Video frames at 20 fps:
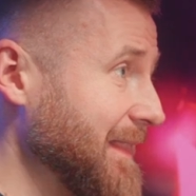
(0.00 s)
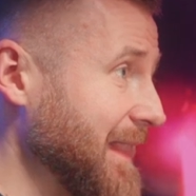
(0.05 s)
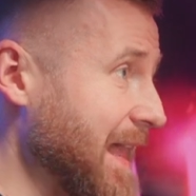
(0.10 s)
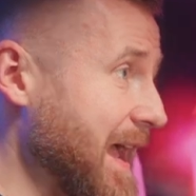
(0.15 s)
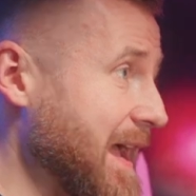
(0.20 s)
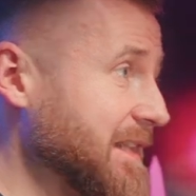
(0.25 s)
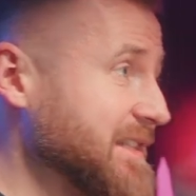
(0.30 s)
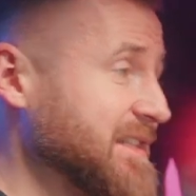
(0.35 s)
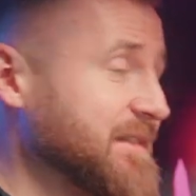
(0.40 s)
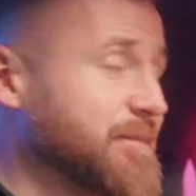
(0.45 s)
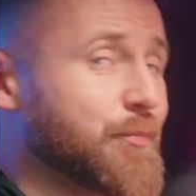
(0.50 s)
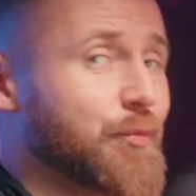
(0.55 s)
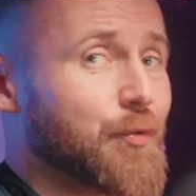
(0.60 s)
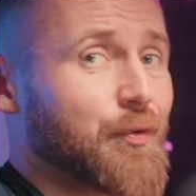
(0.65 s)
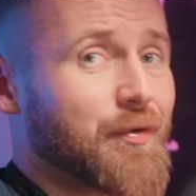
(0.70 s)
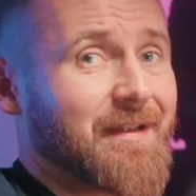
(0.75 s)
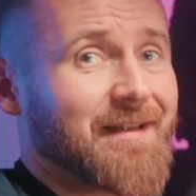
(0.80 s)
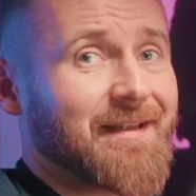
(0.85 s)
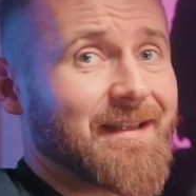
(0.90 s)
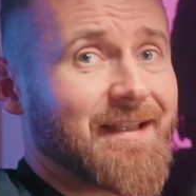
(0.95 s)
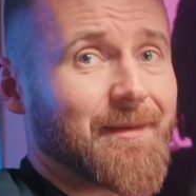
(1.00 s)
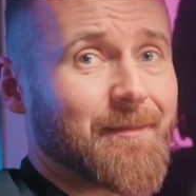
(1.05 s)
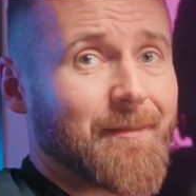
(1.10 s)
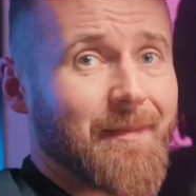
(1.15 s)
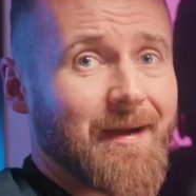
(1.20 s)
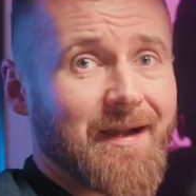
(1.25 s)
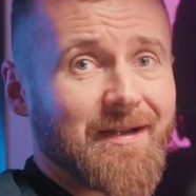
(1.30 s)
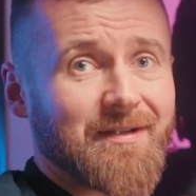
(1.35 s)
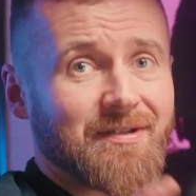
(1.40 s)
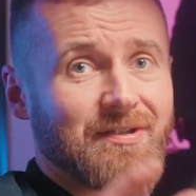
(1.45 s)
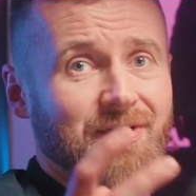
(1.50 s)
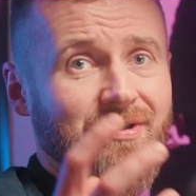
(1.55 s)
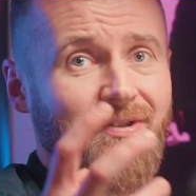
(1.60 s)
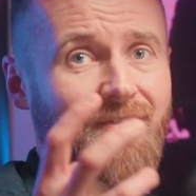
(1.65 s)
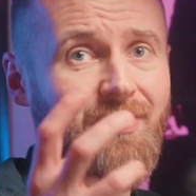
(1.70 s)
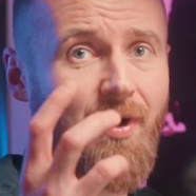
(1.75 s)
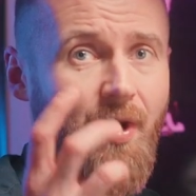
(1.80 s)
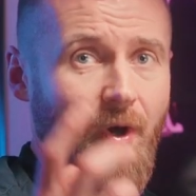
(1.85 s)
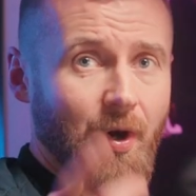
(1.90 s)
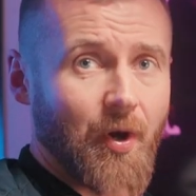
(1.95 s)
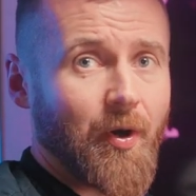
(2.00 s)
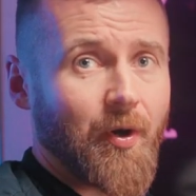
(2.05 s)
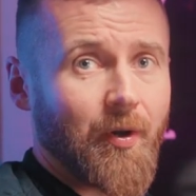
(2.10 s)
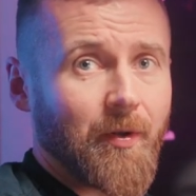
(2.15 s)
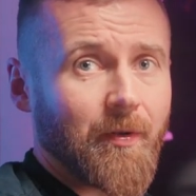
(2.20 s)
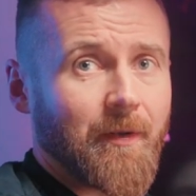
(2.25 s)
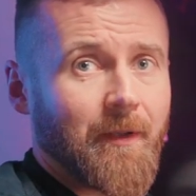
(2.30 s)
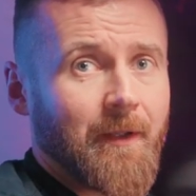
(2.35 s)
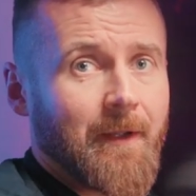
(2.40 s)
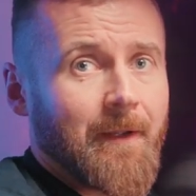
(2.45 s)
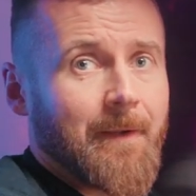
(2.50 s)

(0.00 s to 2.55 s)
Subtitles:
that's pretty much all.